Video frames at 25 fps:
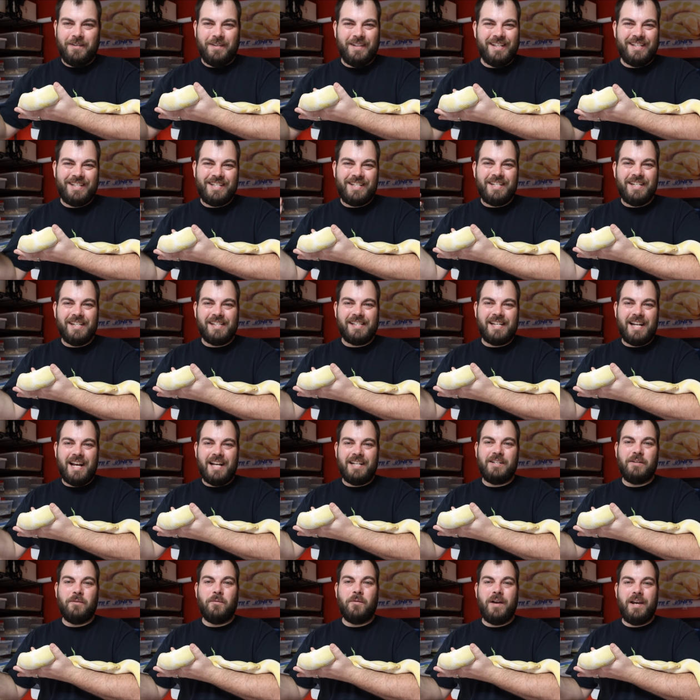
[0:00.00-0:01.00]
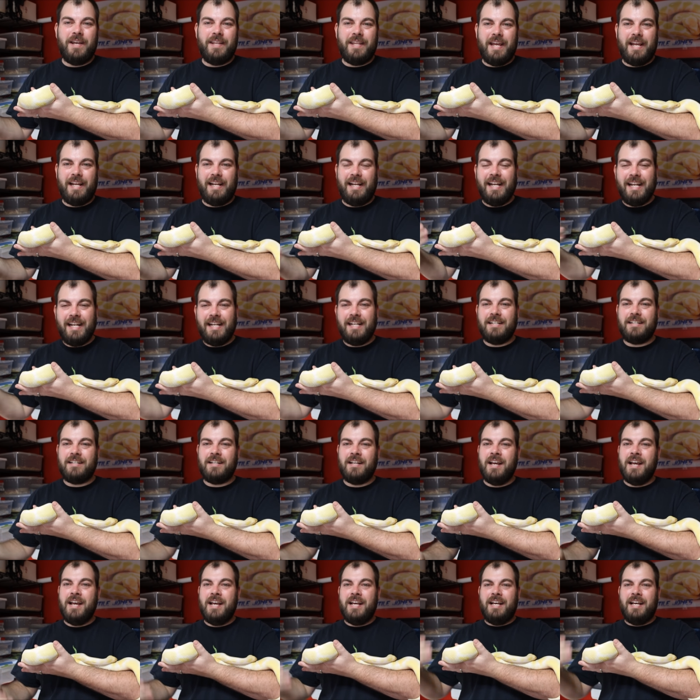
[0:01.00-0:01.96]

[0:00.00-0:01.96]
That's just not the way they eat.